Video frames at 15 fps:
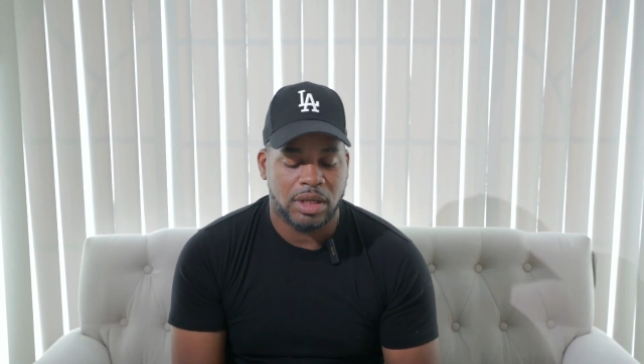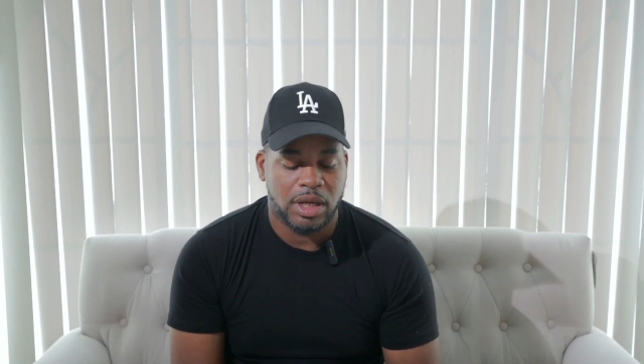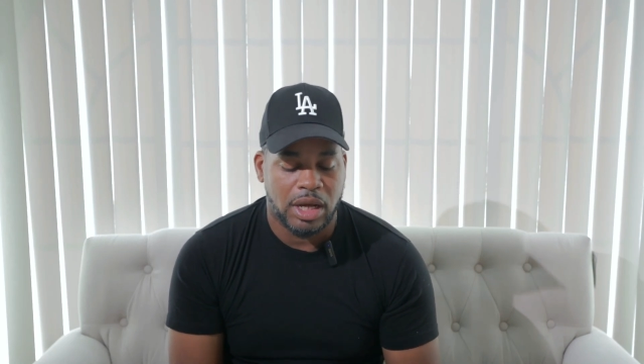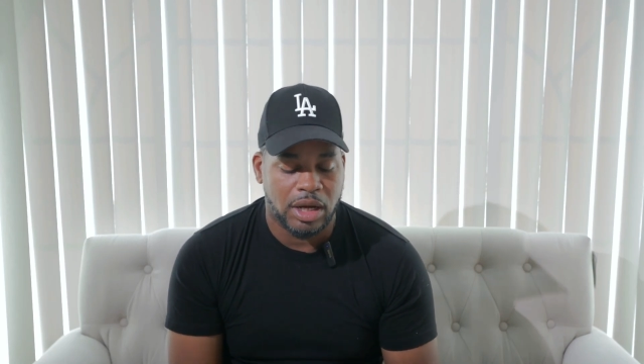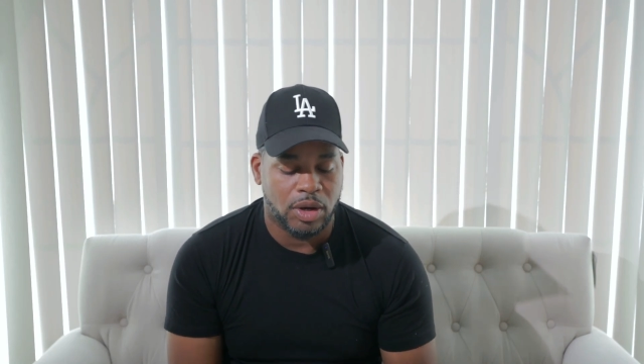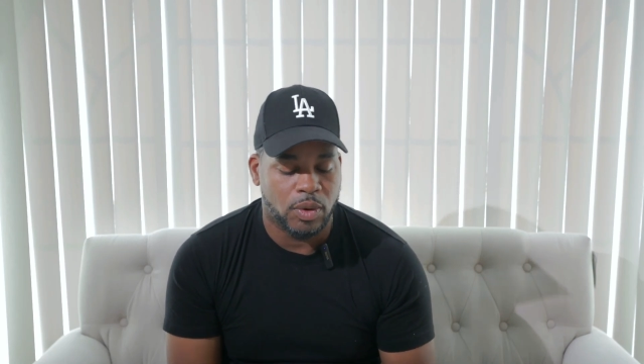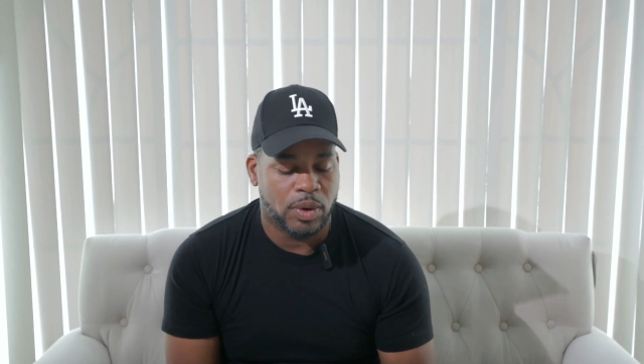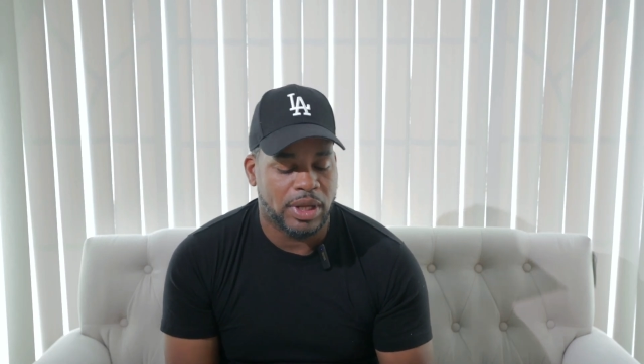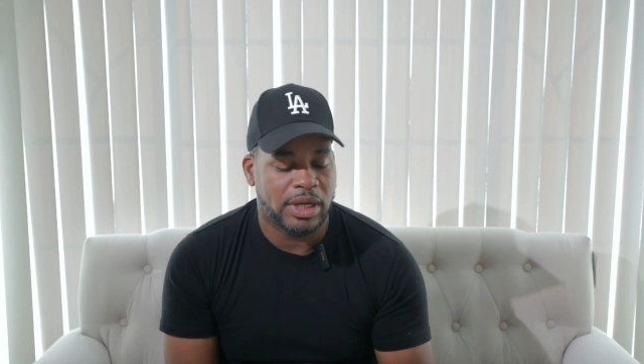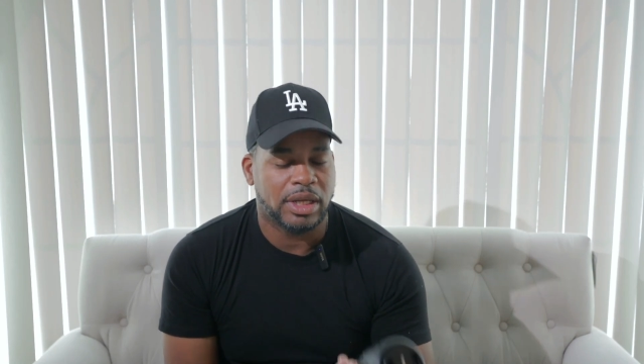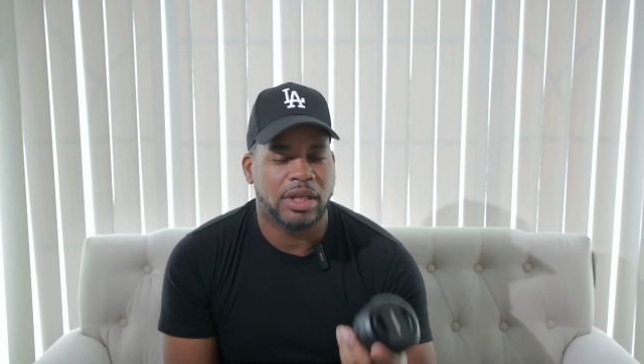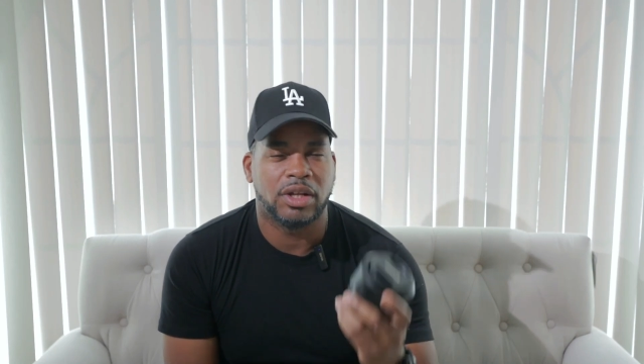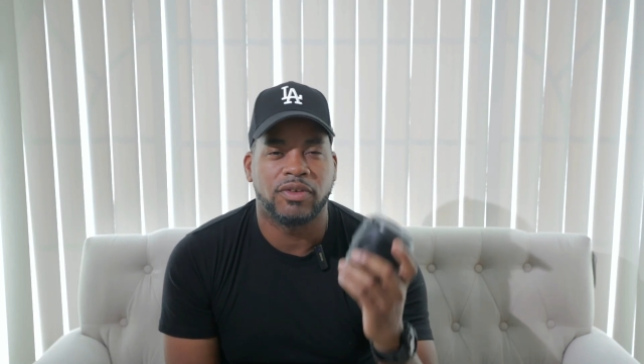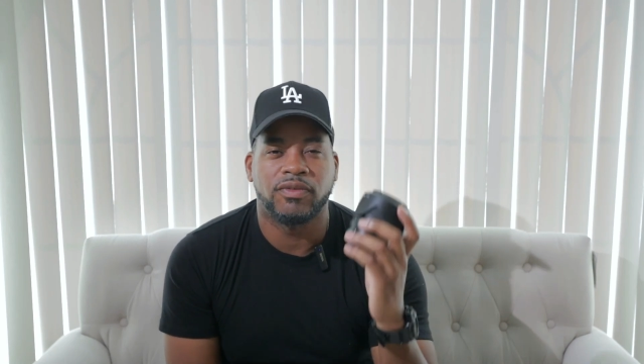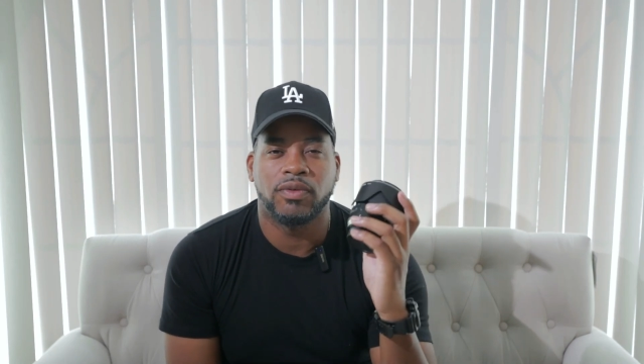I go ahead and
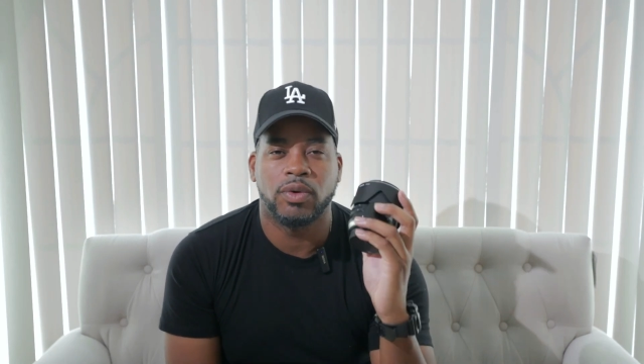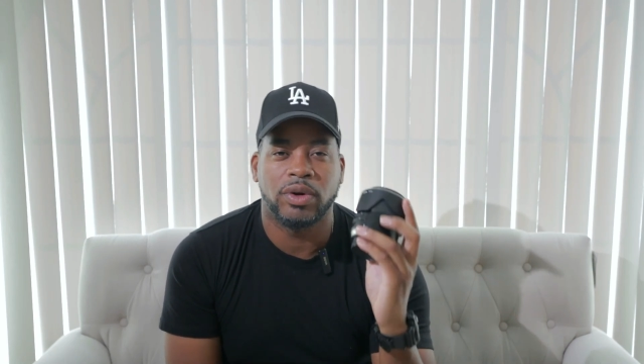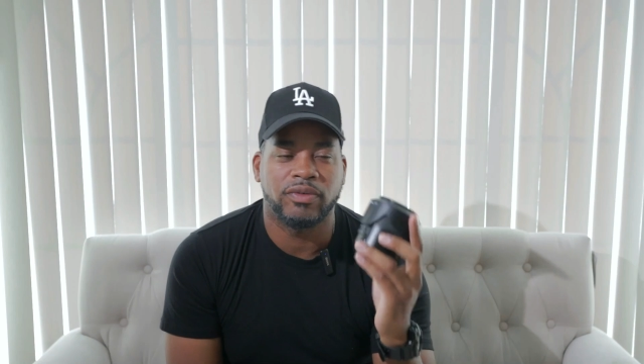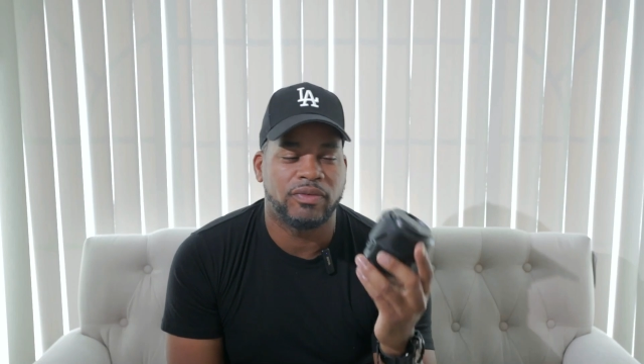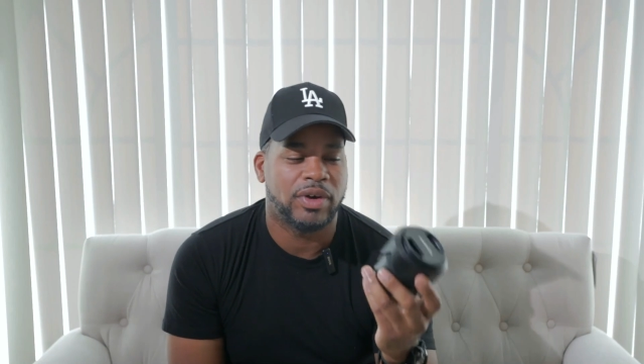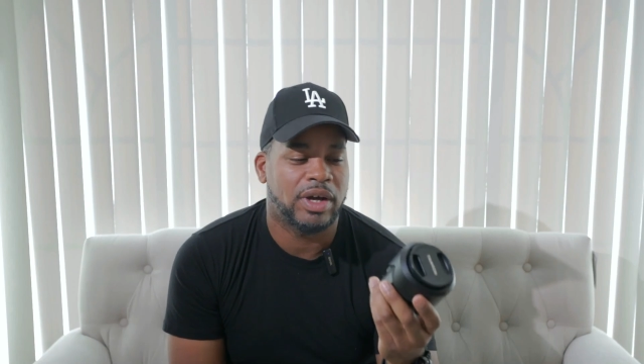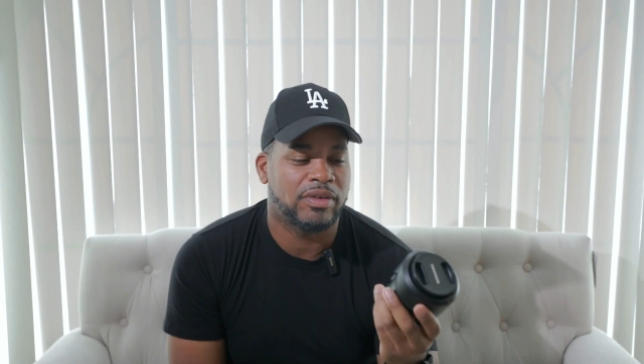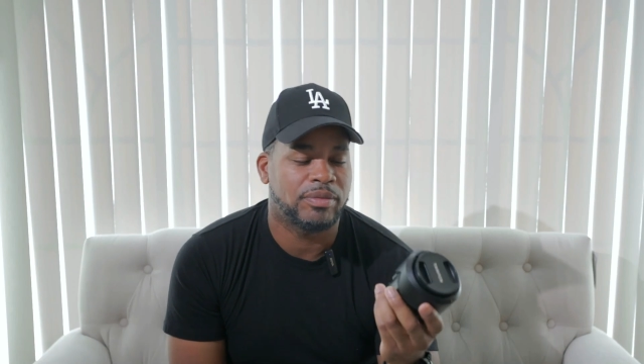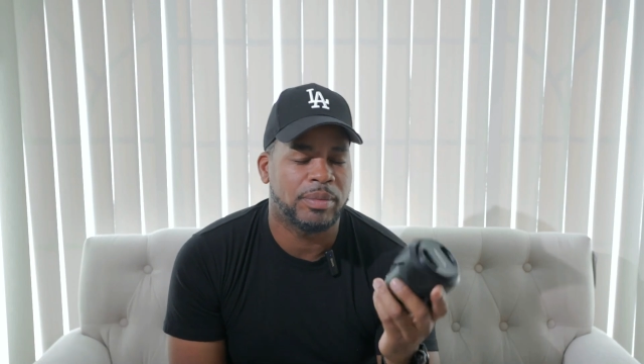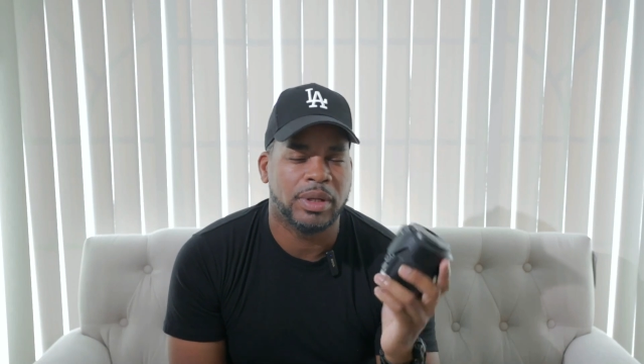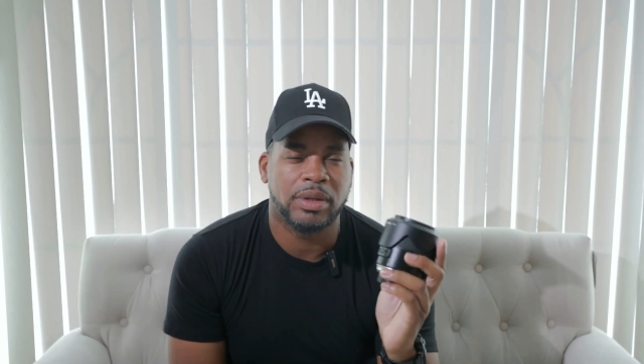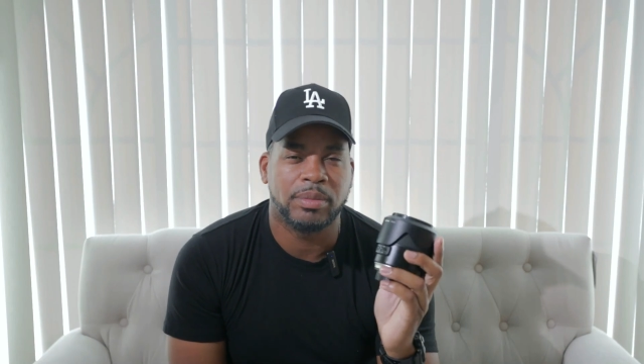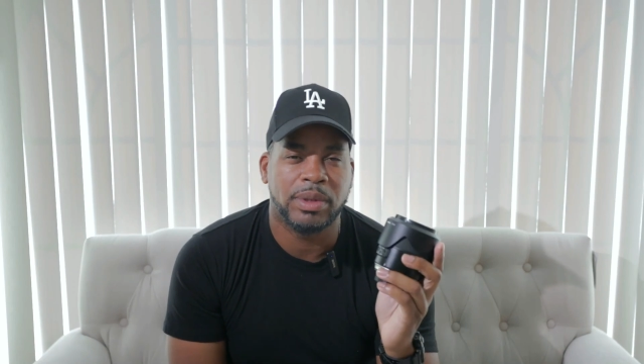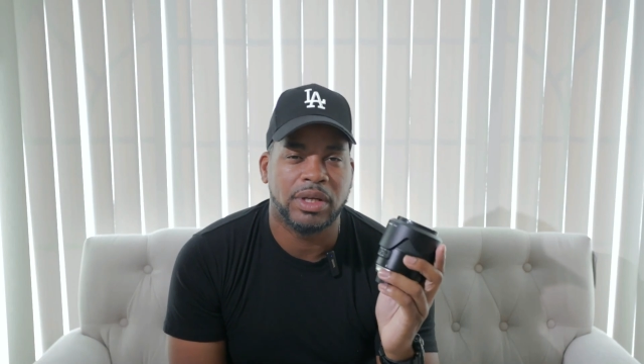get the 45mm.